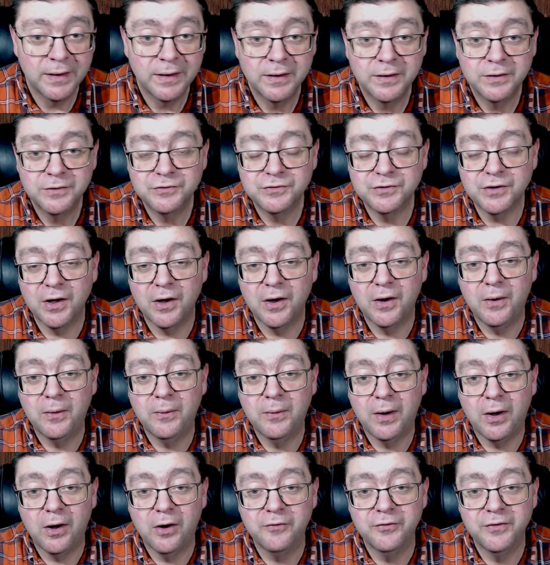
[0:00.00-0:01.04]

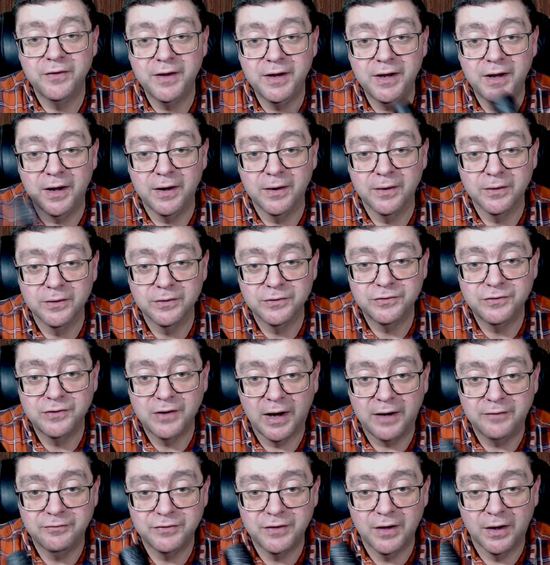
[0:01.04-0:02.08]
So over the years,
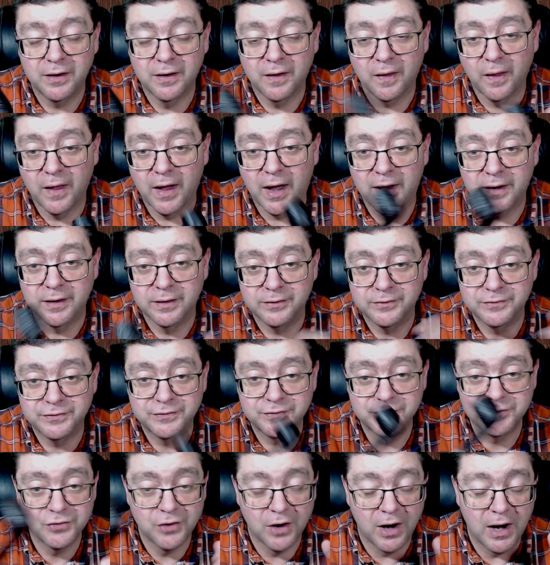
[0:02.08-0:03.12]
I've done a lot of
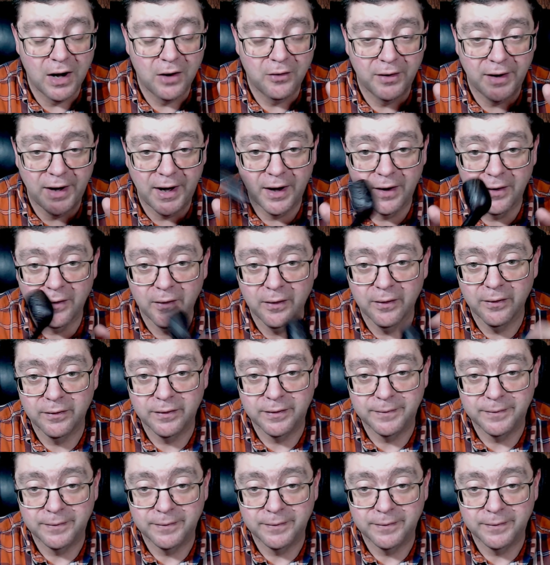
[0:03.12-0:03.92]
trial and error